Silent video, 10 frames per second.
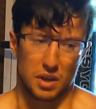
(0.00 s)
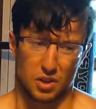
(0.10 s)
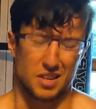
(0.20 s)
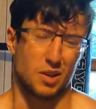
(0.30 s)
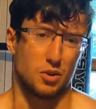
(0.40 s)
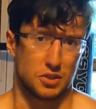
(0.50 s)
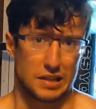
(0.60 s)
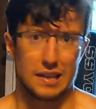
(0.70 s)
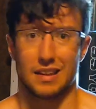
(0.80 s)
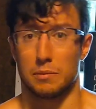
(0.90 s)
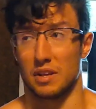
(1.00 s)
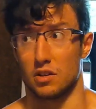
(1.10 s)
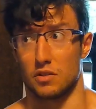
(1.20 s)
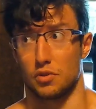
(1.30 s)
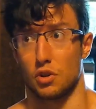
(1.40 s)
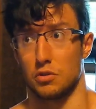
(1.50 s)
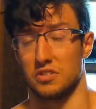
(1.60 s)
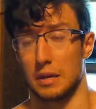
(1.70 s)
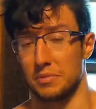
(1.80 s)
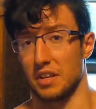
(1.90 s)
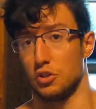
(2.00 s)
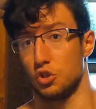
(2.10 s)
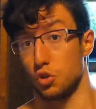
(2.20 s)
because I understand that because of the concept is